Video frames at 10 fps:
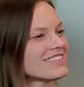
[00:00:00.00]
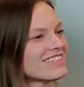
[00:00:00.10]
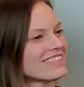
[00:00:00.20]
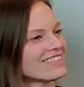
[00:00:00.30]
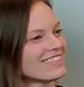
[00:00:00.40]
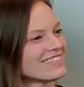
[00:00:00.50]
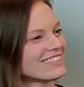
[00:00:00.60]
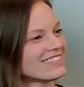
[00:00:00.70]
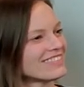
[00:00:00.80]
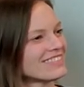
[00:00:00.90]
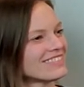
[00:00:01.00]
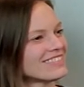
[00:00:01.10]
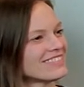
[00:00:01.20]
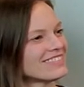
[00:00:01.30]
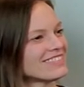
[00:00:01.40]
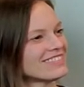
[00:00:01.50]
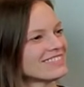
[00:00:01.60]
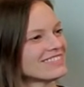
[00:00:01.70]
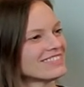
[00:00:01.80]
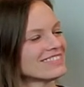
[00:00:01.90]

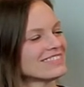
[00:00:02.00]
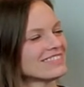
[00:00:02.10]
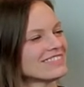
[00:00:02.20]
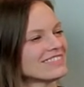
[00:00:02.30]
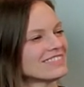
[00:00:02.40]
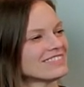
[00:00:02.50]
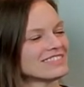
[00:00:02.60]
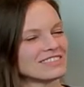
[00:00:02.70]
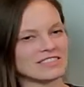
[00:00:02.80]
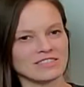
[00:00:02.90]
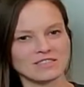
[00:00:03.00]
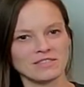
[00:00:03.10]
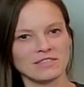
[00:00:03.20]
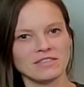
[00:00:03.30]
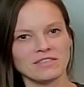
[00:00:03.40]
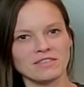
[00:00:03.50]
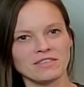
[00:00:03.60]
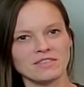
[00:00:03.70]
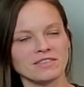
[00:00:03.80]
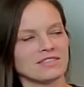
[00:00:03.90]

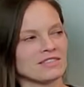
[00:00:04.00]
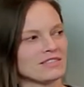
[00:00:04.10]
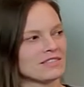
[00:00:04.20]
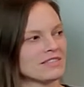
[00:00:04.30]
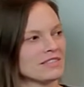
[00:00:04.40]
[no speech]